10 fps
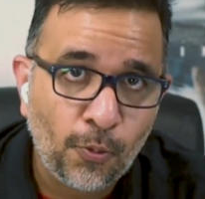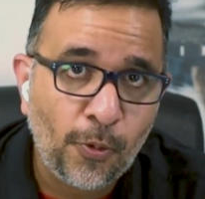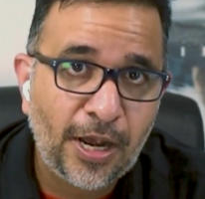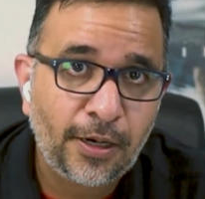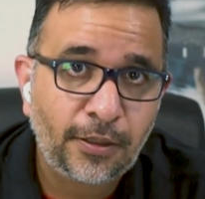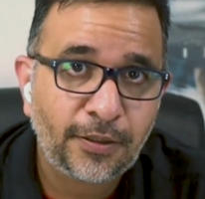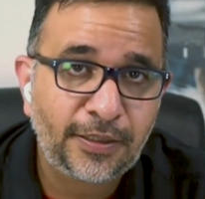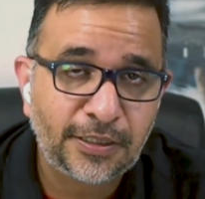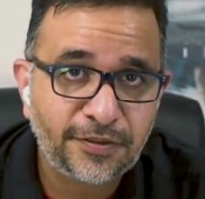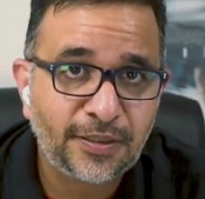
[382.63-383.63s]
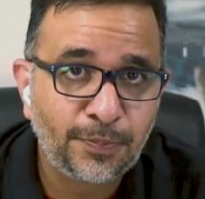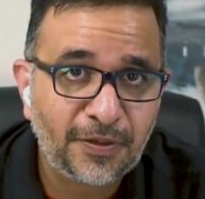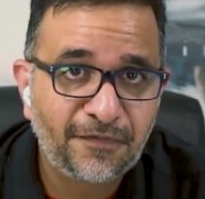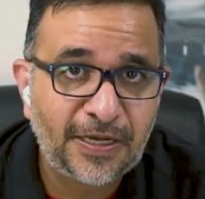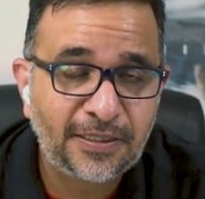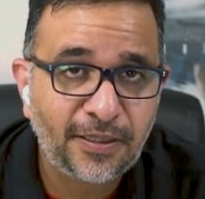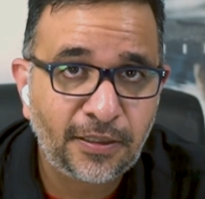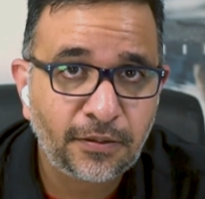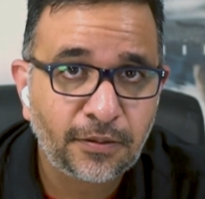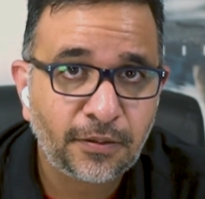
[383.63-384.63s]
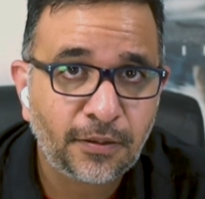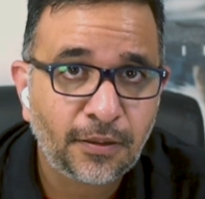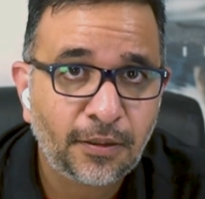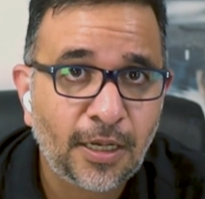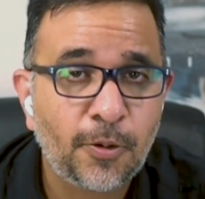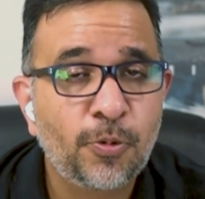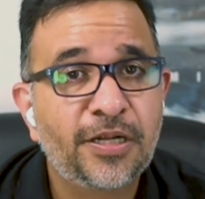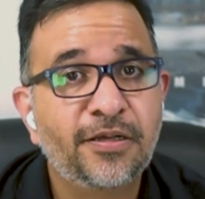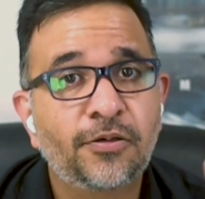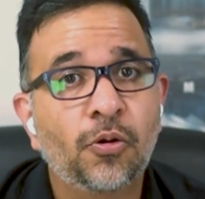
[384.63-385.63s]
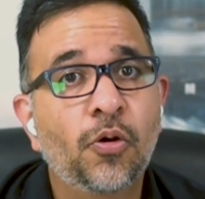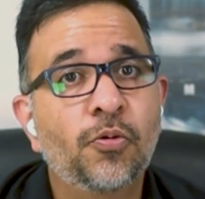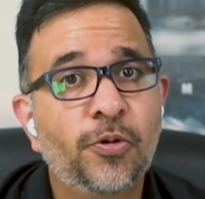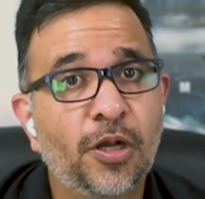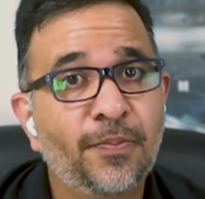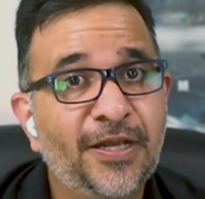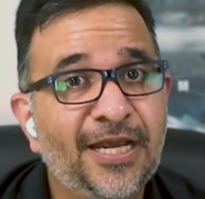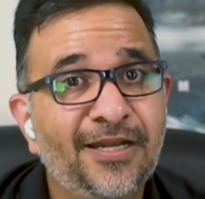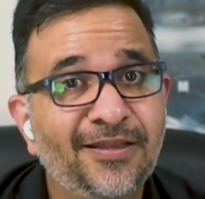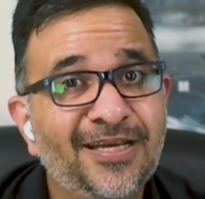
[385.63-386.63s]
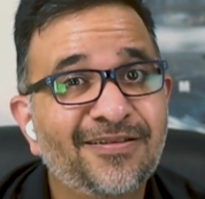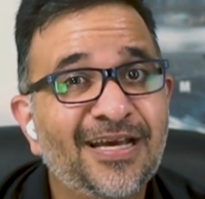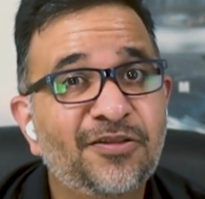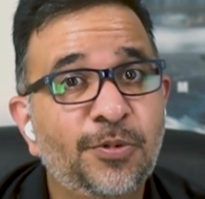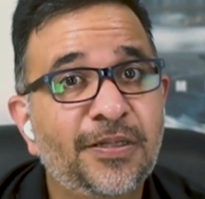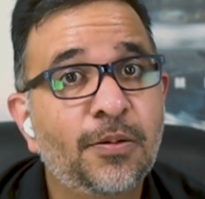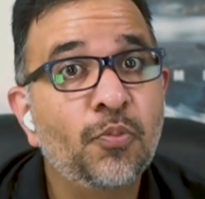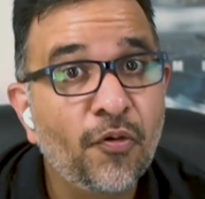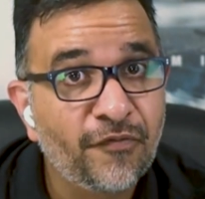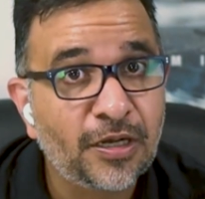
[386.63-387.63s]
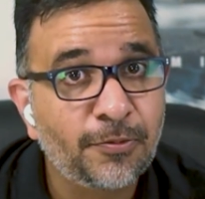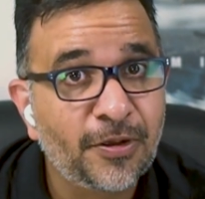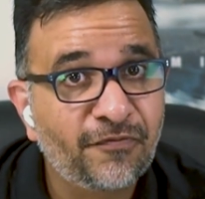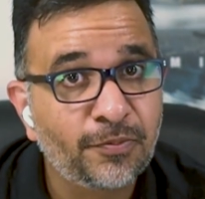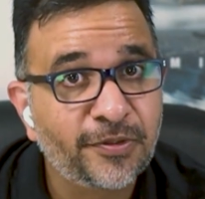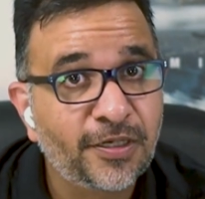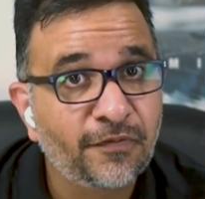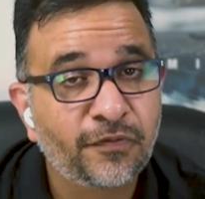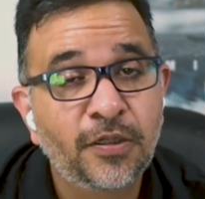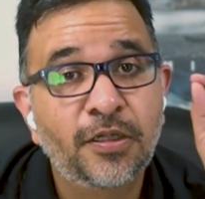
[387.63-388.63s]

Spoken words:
where they're simplifying things and where they're overcomplicating things. That's where they're moving away from stuff.